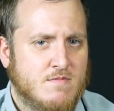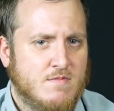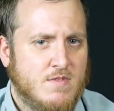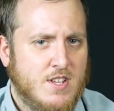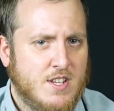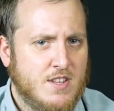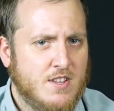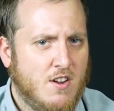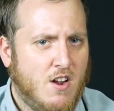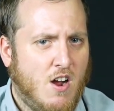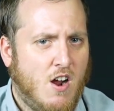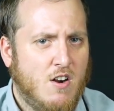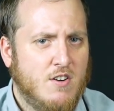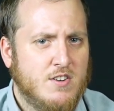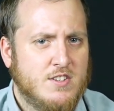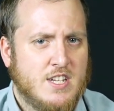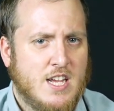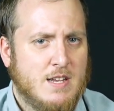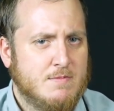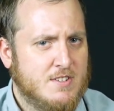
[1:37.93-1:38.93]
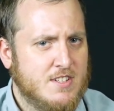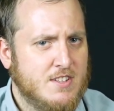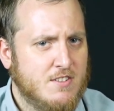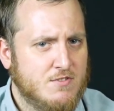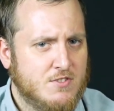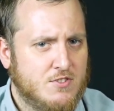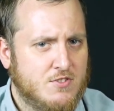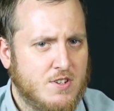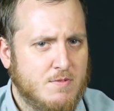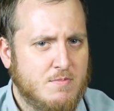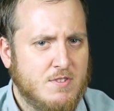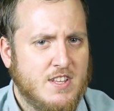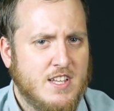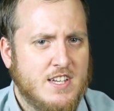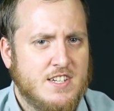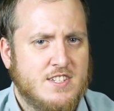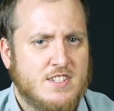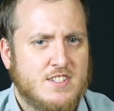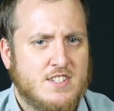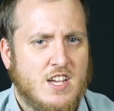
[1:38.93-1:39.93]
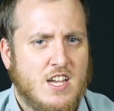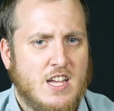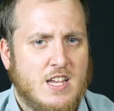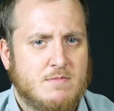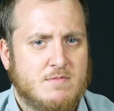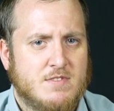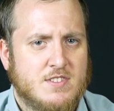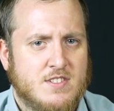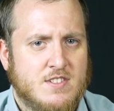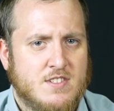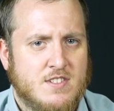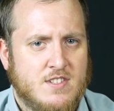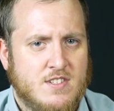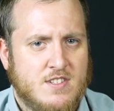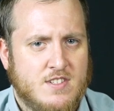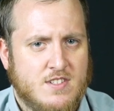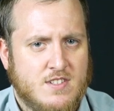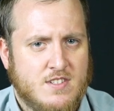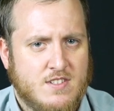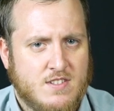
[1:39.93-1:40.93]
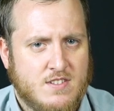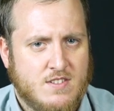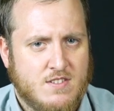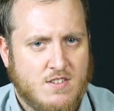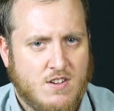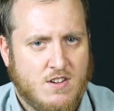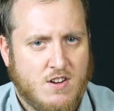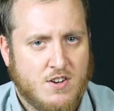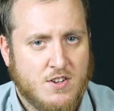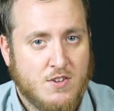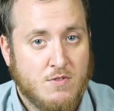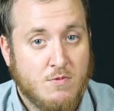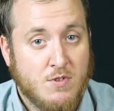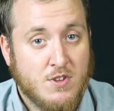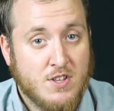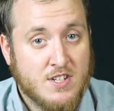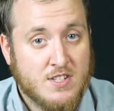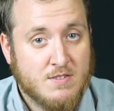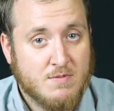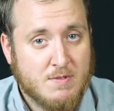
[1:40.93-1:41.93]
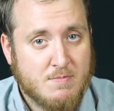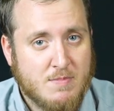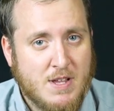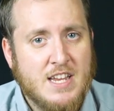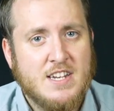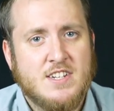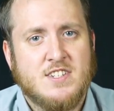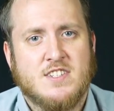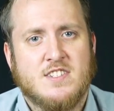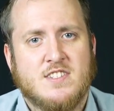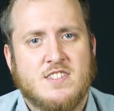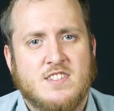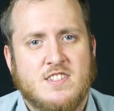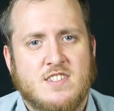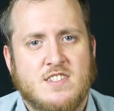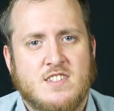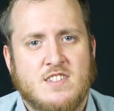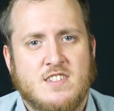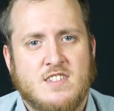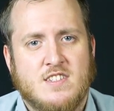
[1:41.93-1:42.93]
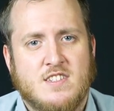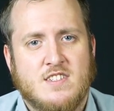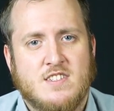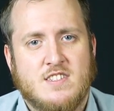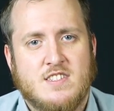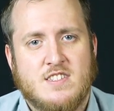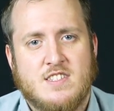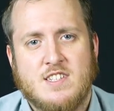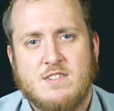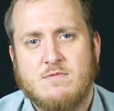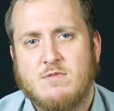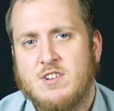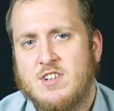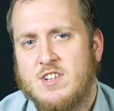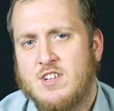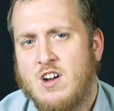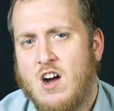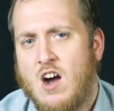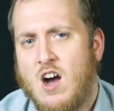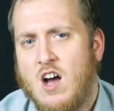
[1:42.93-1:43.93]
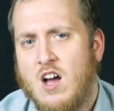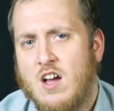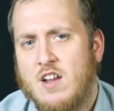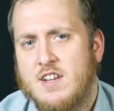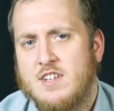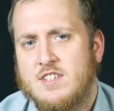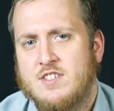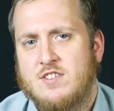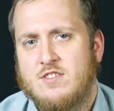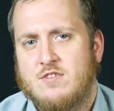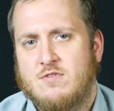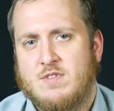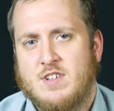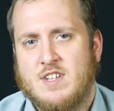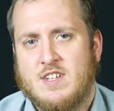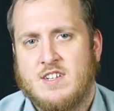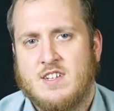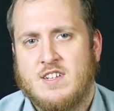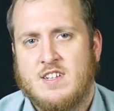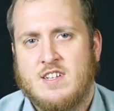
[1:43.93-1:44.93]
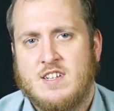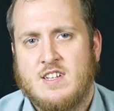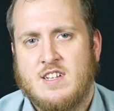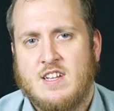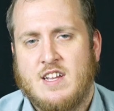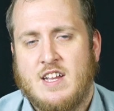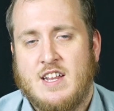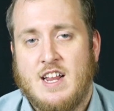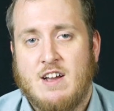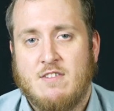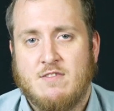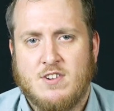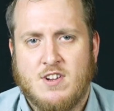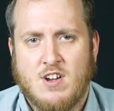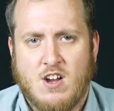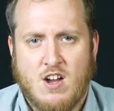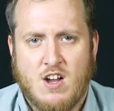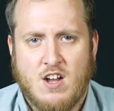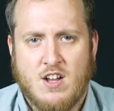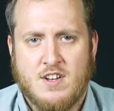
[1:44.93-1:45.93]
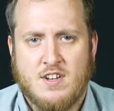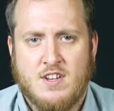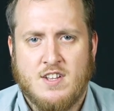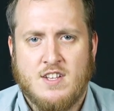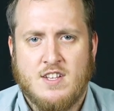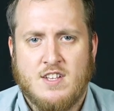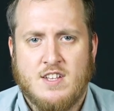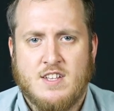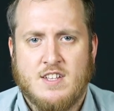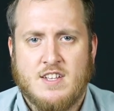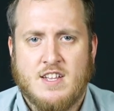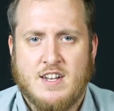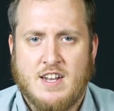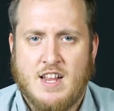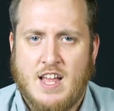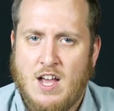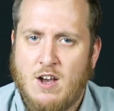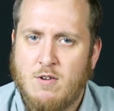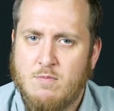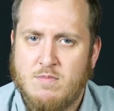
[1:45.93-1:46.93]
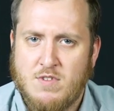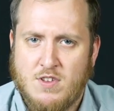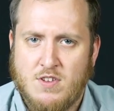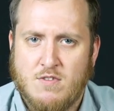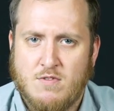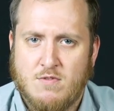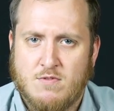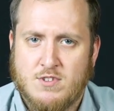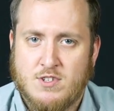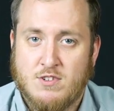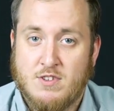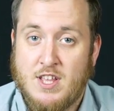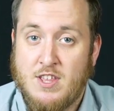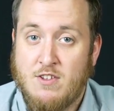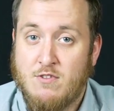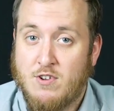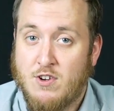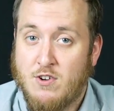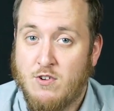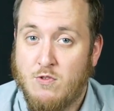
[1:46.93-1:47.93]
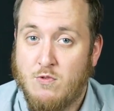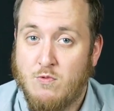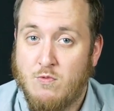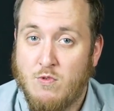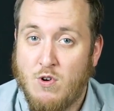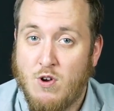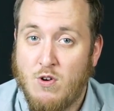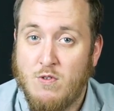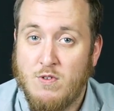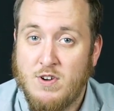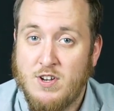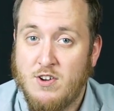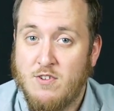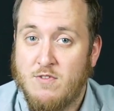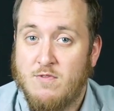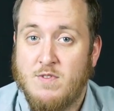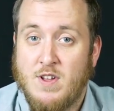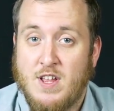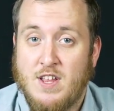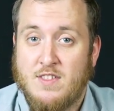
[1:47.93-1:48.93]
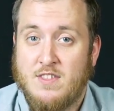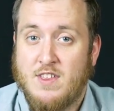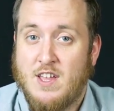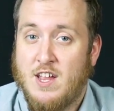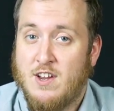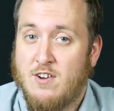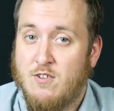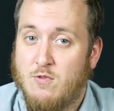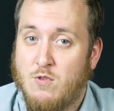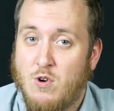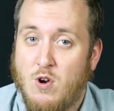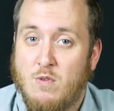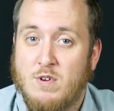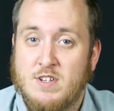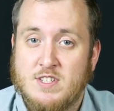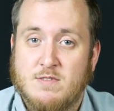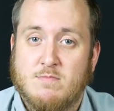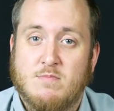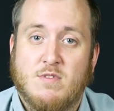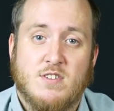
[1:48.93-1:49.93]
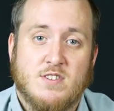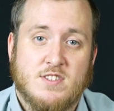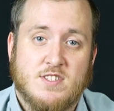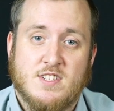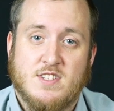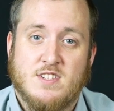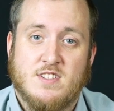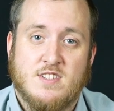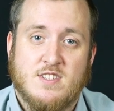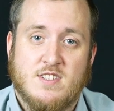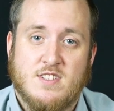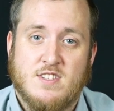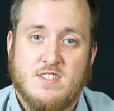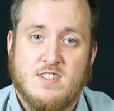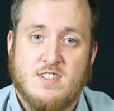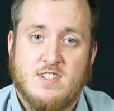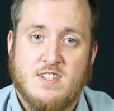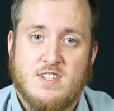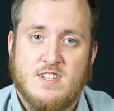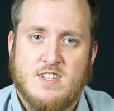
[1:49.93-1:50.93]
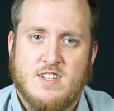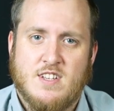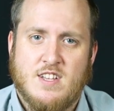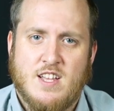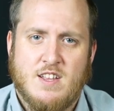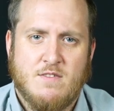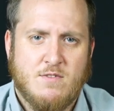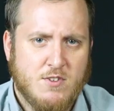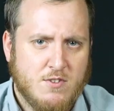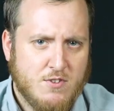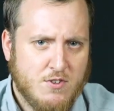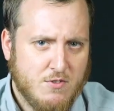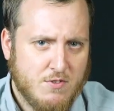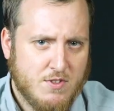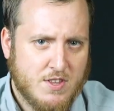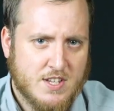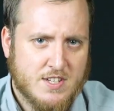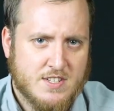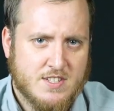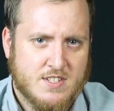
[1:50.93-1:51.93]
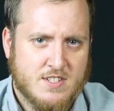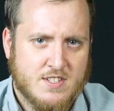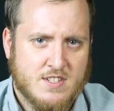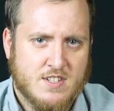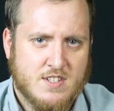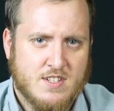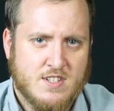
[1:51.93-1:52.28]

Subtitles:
in the hard times, in those tribulation times, are you willing to be patient to see what God is doing and how God can help you so that you can grow in your faith and grow as a person? If you do this,